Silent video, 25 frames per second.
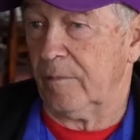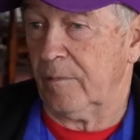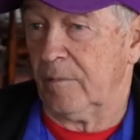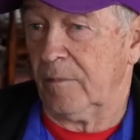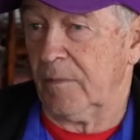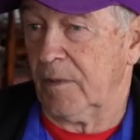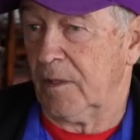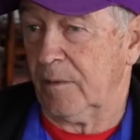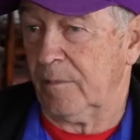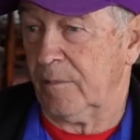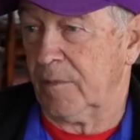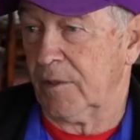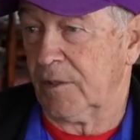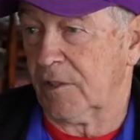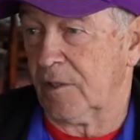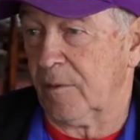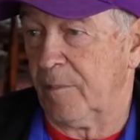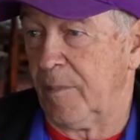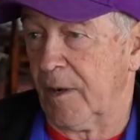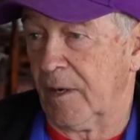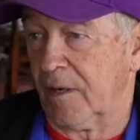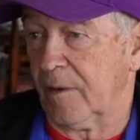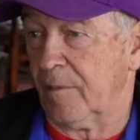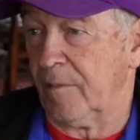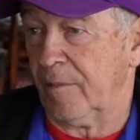Mister
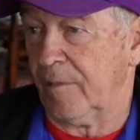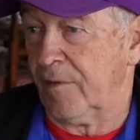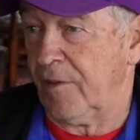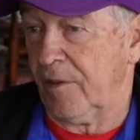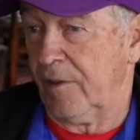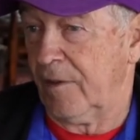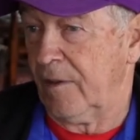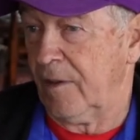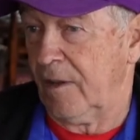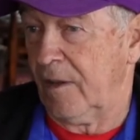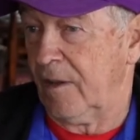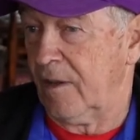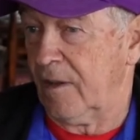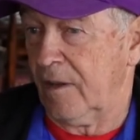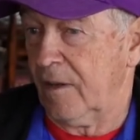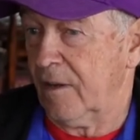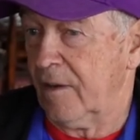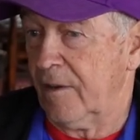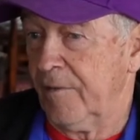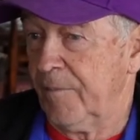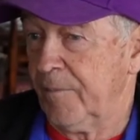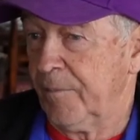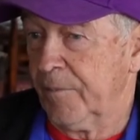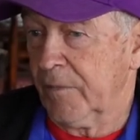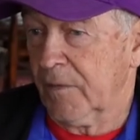Buckham, uh,
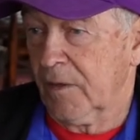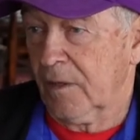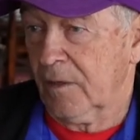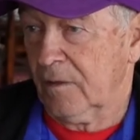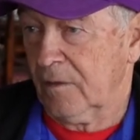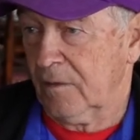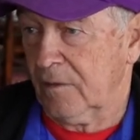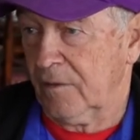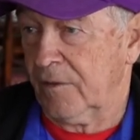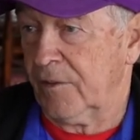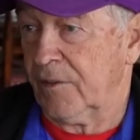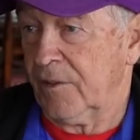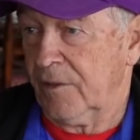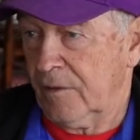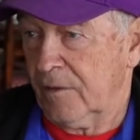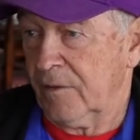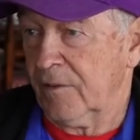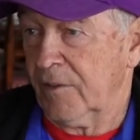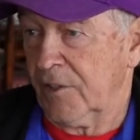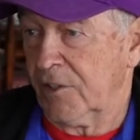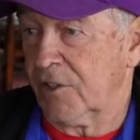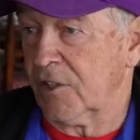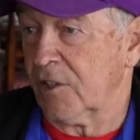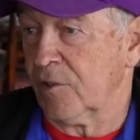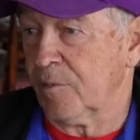
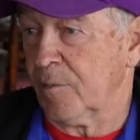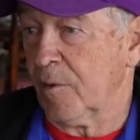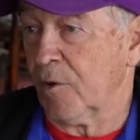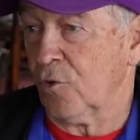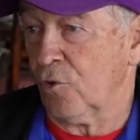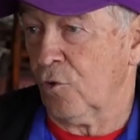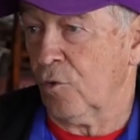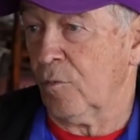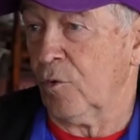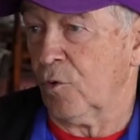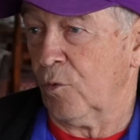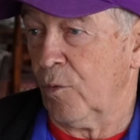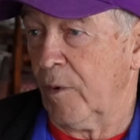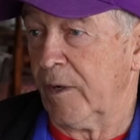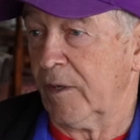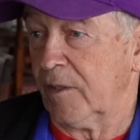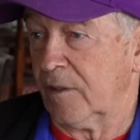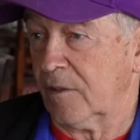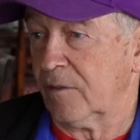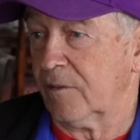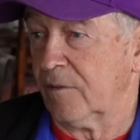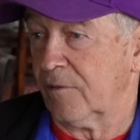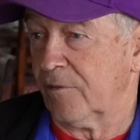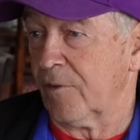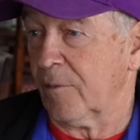this is my normal
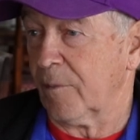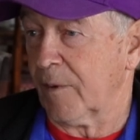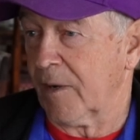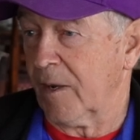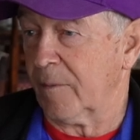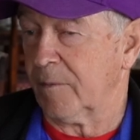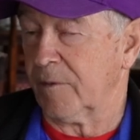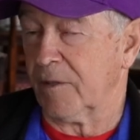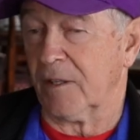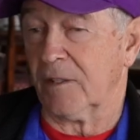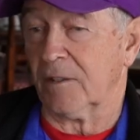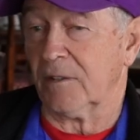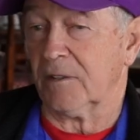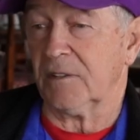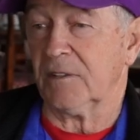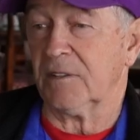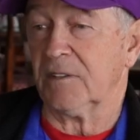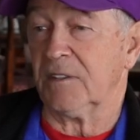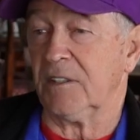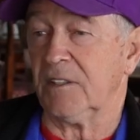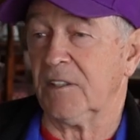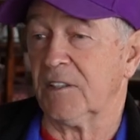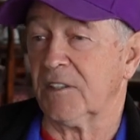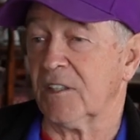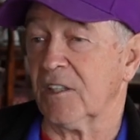weight from Cape Town.
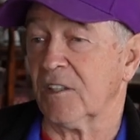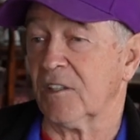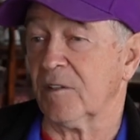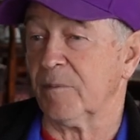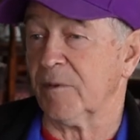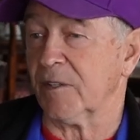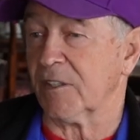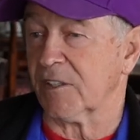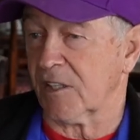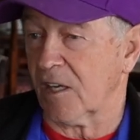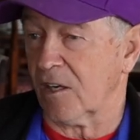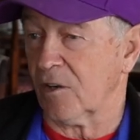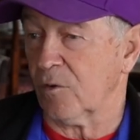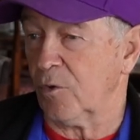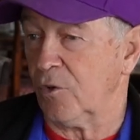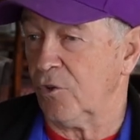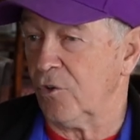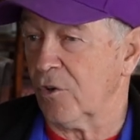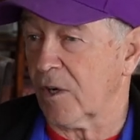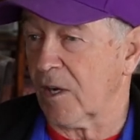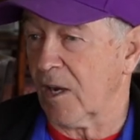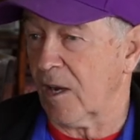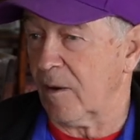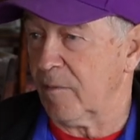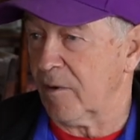He said to me, son, when
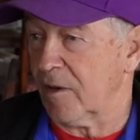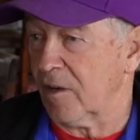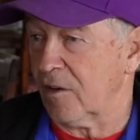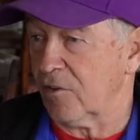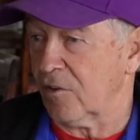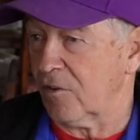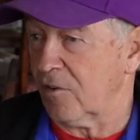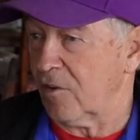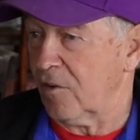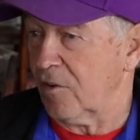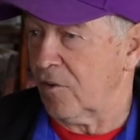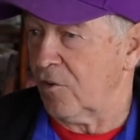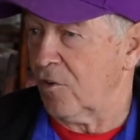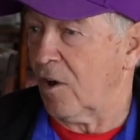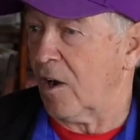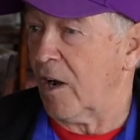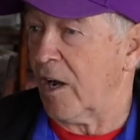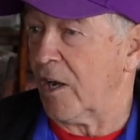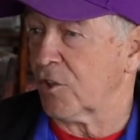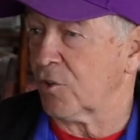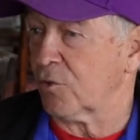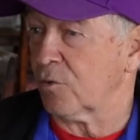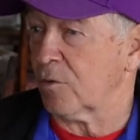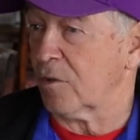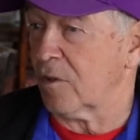you came here, your, your
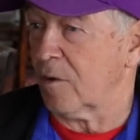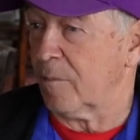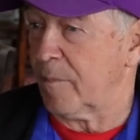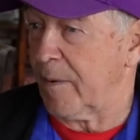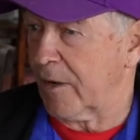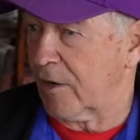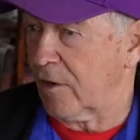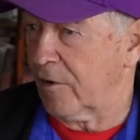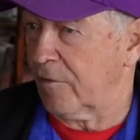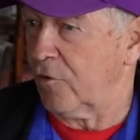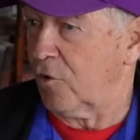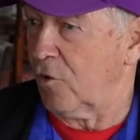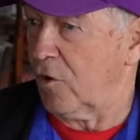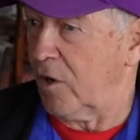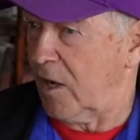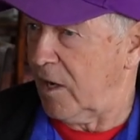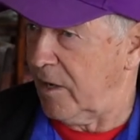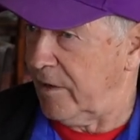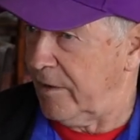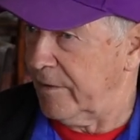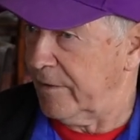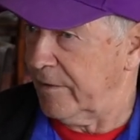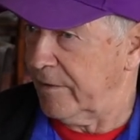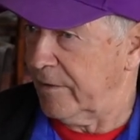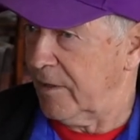eyes were on the back of your
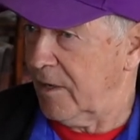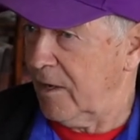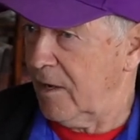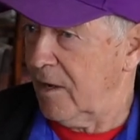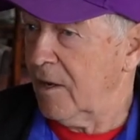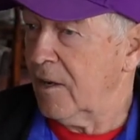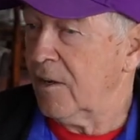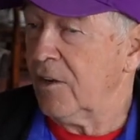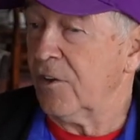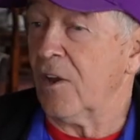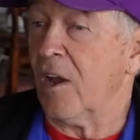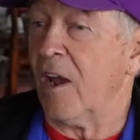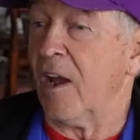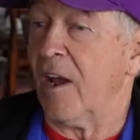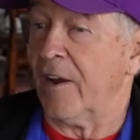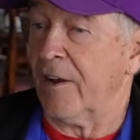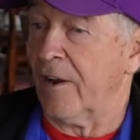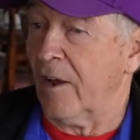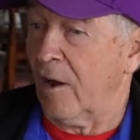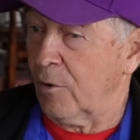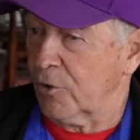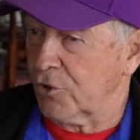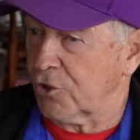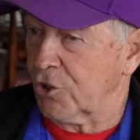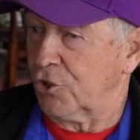head. And
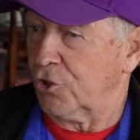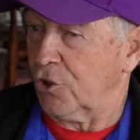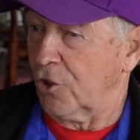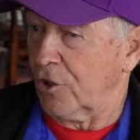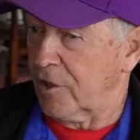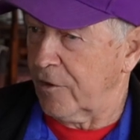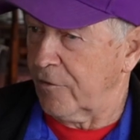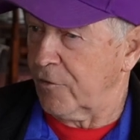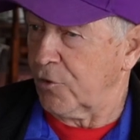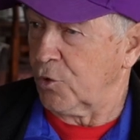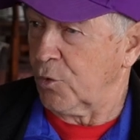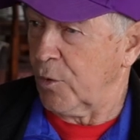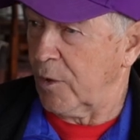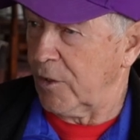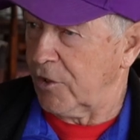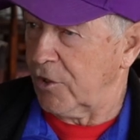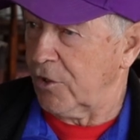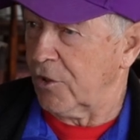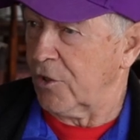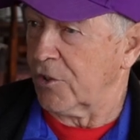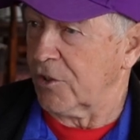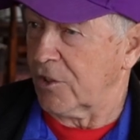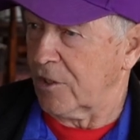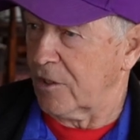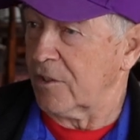I was a jockey for twenty
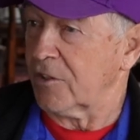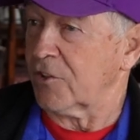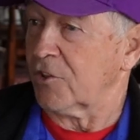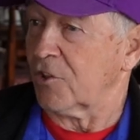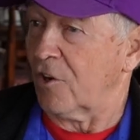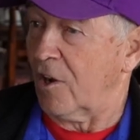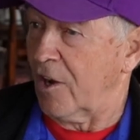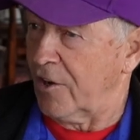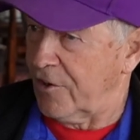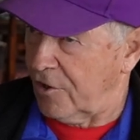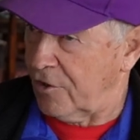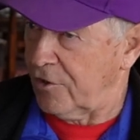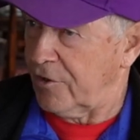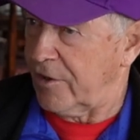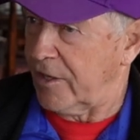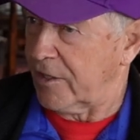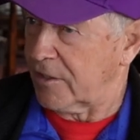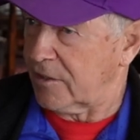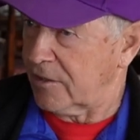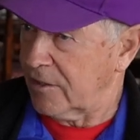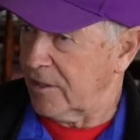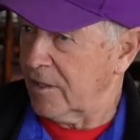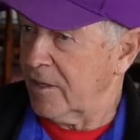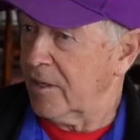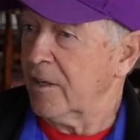years, so I know
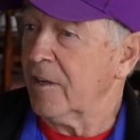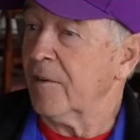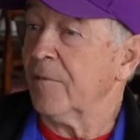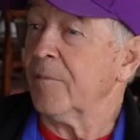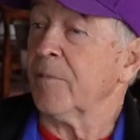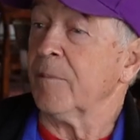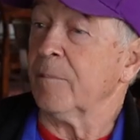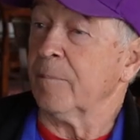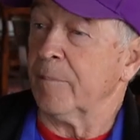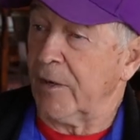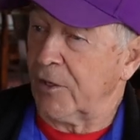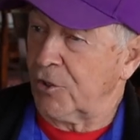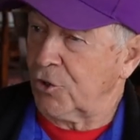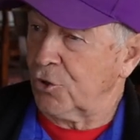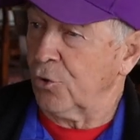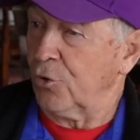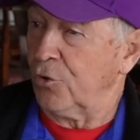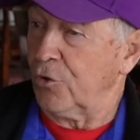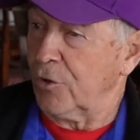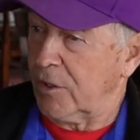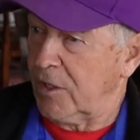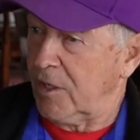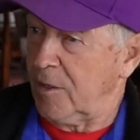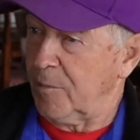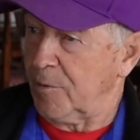that. Make sure
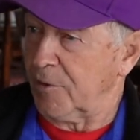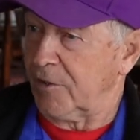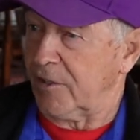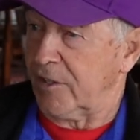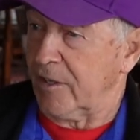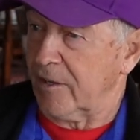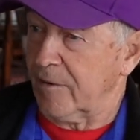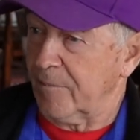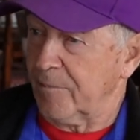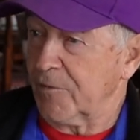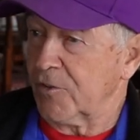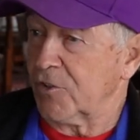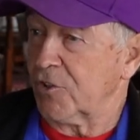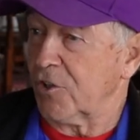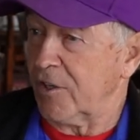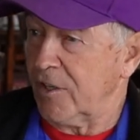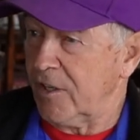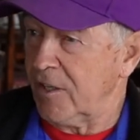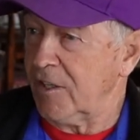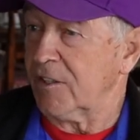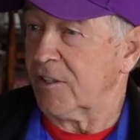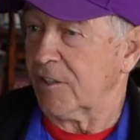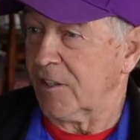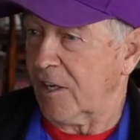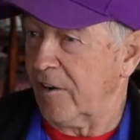you keep it there. So
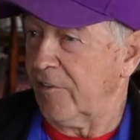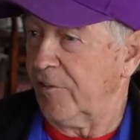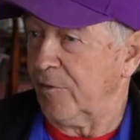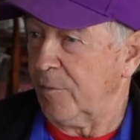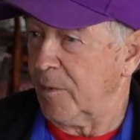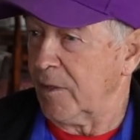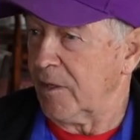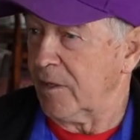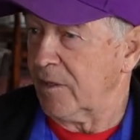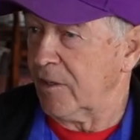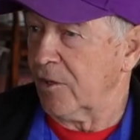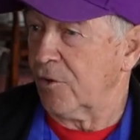he saved me.